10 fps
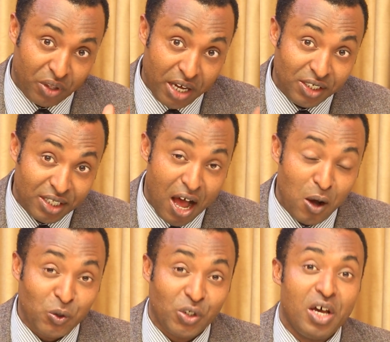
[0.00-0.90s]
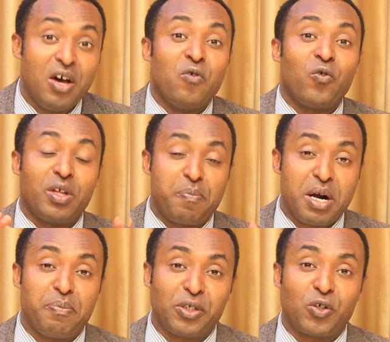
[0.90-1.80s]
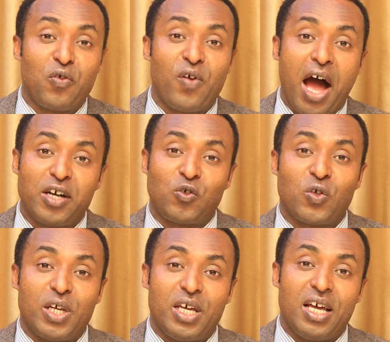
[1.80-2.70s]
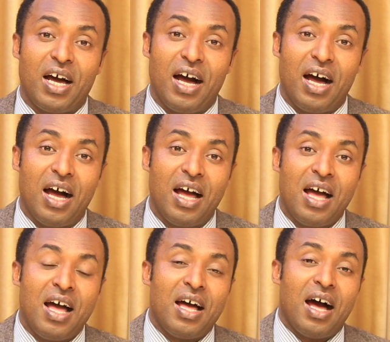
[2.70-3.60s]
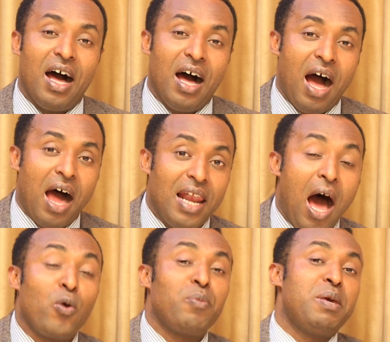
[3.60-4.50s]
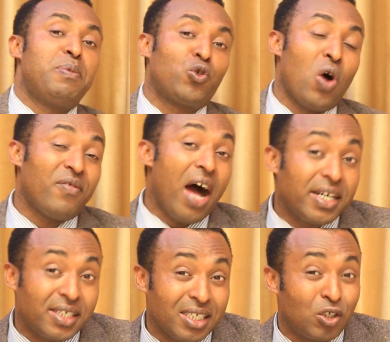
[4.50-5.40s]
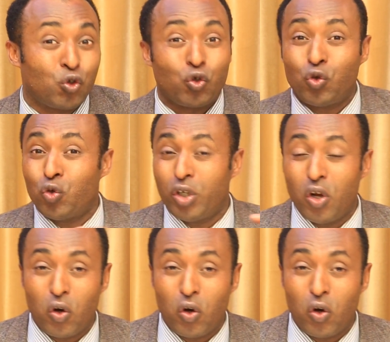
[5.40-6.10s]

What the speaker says: guest house for the purpose of actually allowing people to have access to,